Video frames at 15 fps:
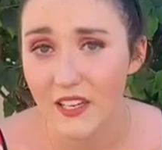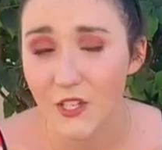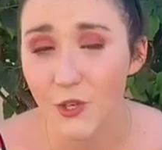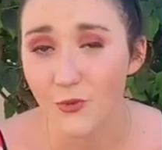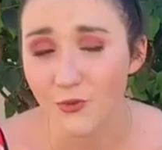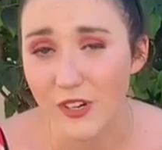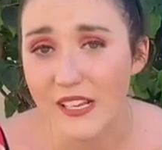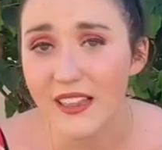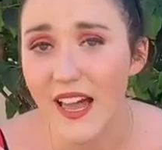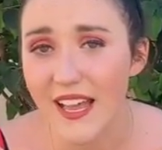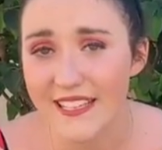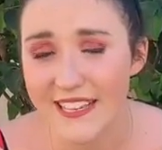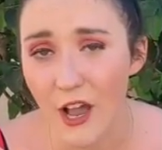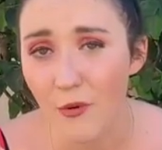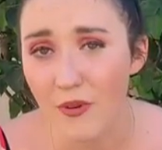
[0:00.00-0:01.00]
to
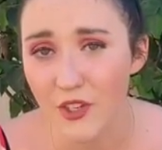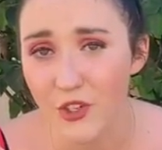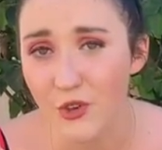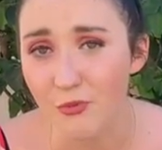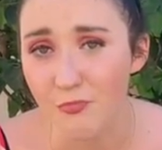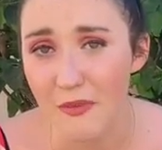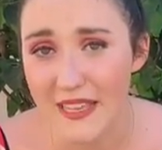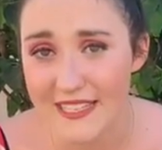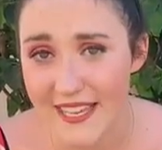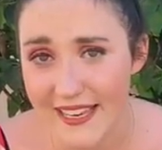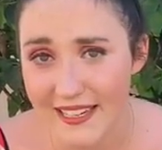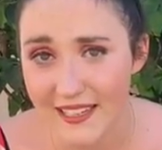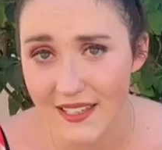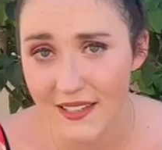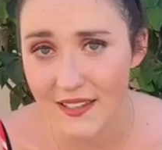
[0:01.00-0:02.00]
realize how much you miss it,
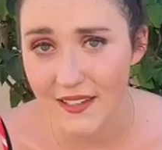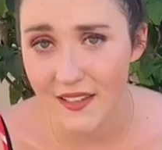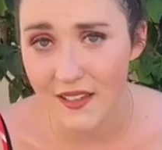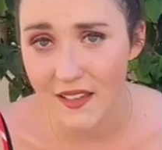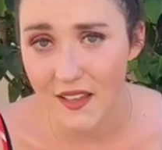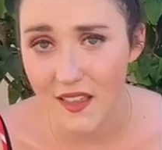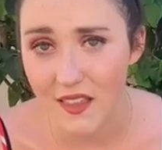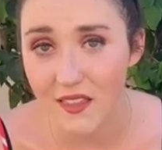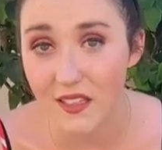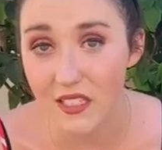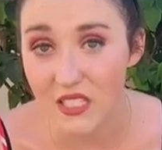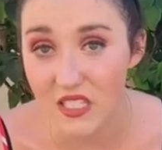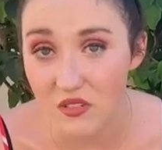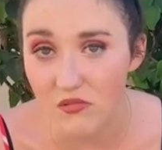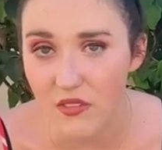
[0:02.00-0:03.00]

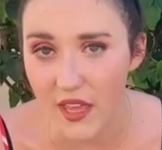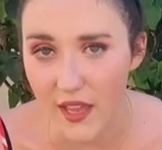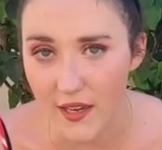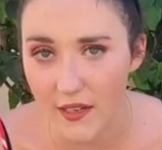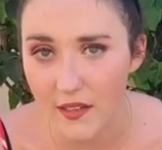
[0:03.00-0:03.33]
then do that.